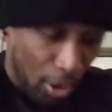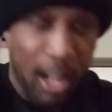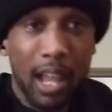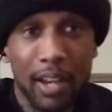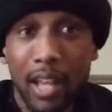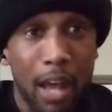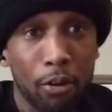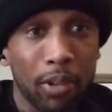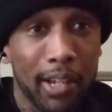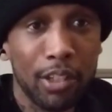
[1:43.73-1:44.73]
You know, a lot of
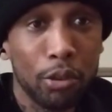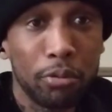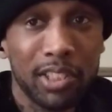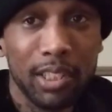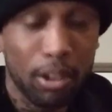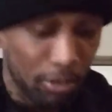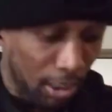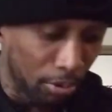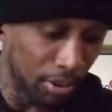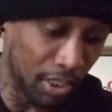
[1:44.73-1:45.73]
y'all don't like to use T O
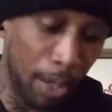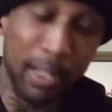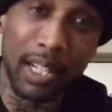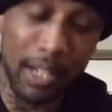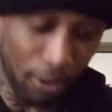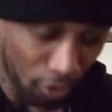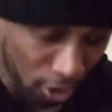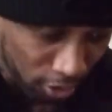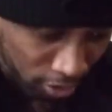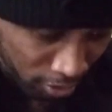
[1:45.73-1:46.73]
O. Y'all be getting that
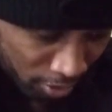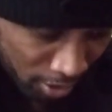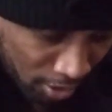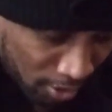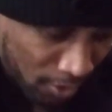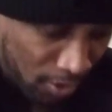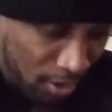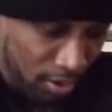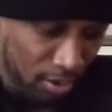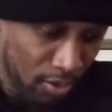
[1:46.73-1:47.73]
wrong.
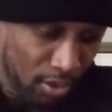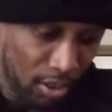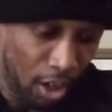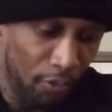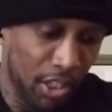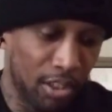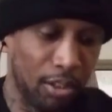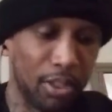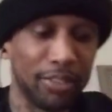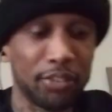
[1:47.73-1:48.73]
Y'all
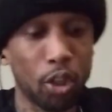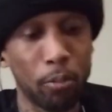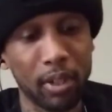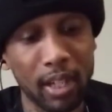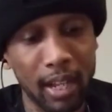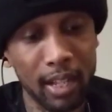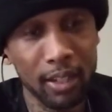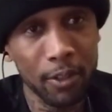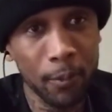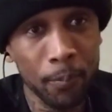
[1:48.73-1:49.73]
rich though. This is Cobra
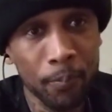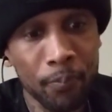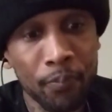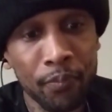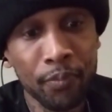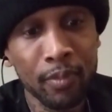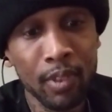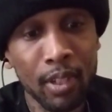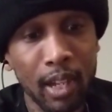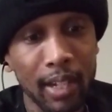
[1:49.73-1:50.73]
Kai.
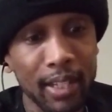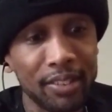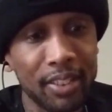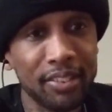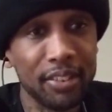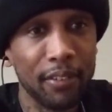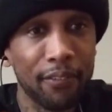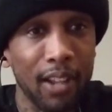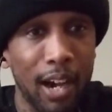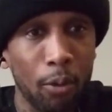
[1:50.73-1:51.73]
I guess this is
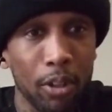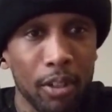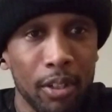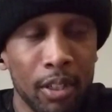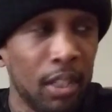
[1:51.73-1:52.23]
the flower.